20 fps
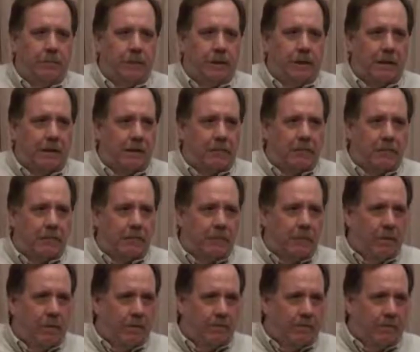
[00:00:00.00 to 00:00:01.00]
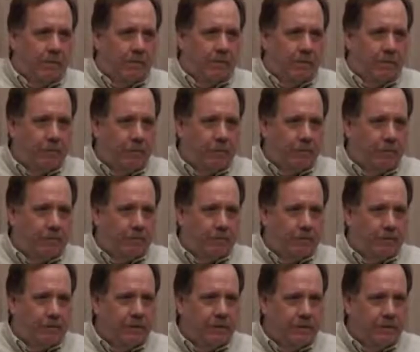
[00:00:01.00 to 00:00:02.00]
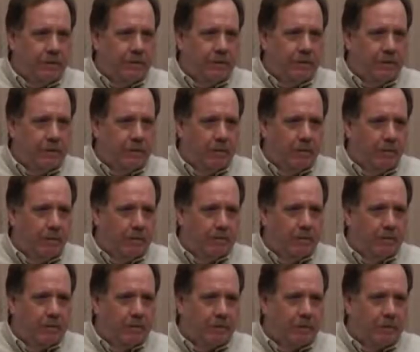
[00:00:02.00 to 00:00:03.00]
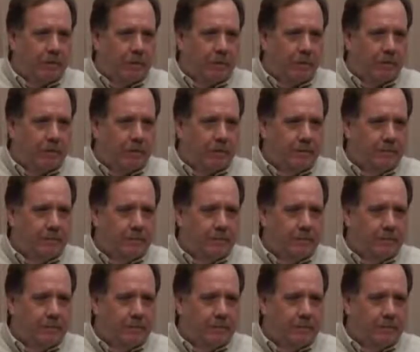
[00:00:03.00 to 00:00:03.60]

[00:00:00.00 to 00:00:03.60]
guys with 25, 30 years seniority, they're the ones that are going to get it.